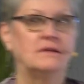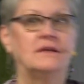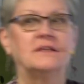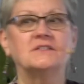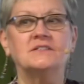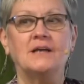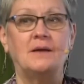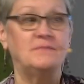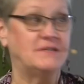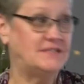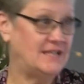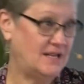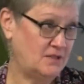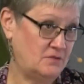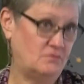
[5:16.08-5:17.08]
it's time to
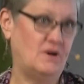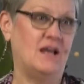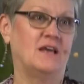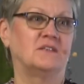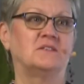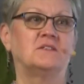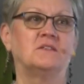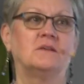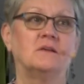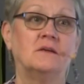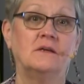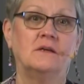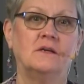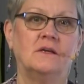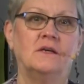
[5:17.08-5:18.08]
take the rest.
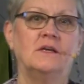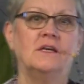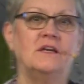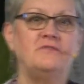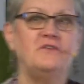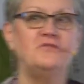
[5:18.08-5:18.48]
If